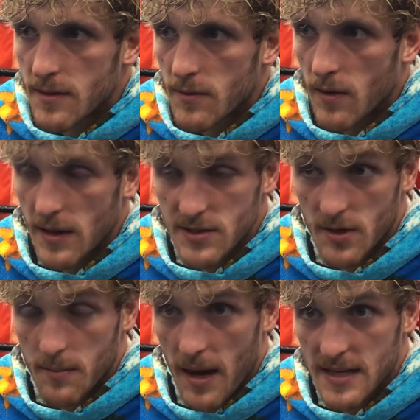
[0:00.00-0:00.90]
Well, I
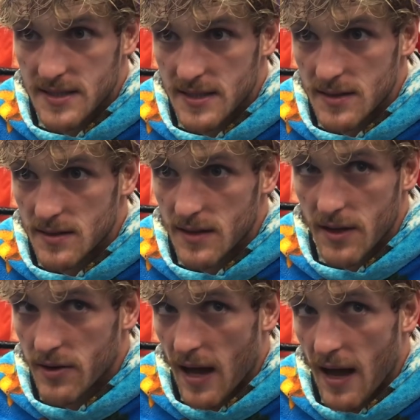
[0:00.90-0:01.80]
started boxing a
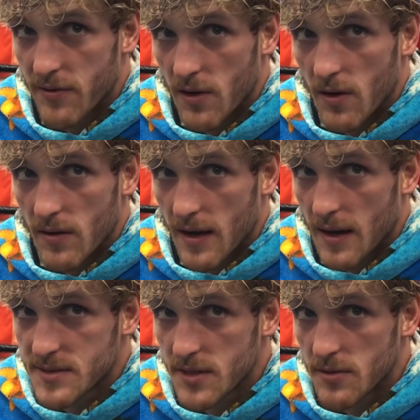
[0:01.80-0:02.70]
year and a half ago. Like
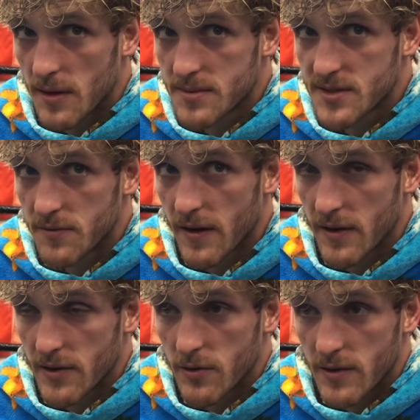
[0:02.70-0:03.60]
I'm still
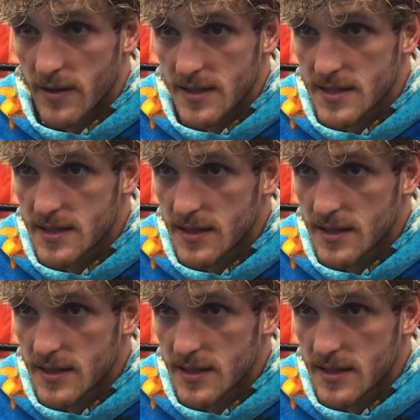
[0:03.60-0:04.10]
very new to this,